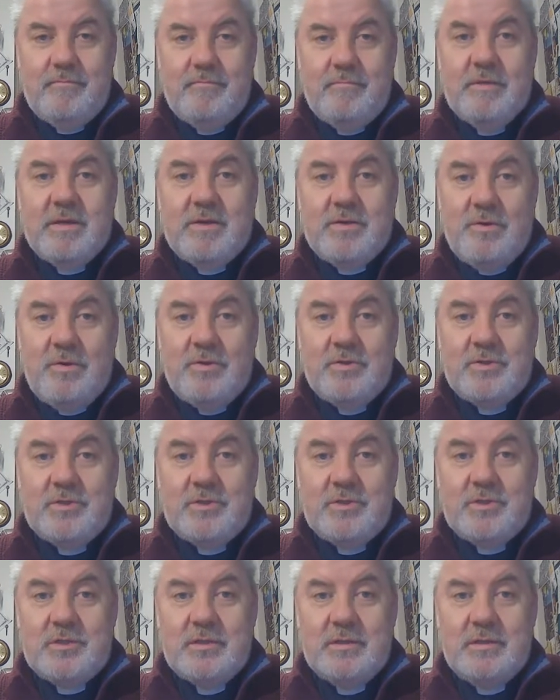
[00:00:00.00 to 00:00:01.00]

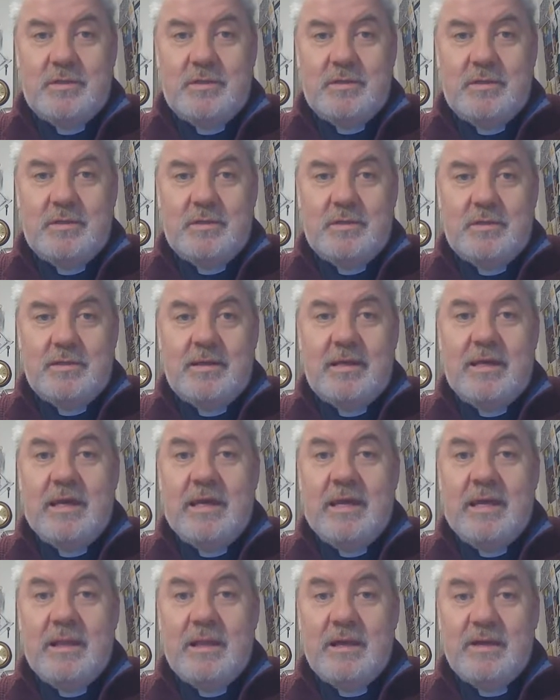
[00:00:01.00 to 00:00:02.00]
Because
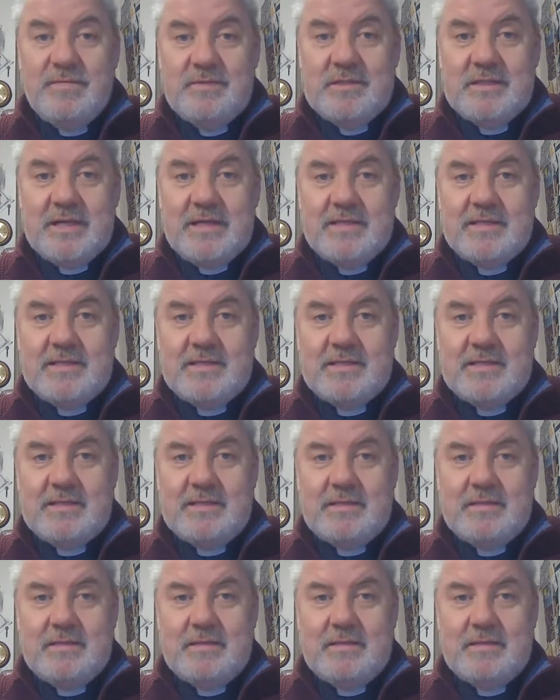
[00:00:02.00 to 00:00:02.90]
he loves us.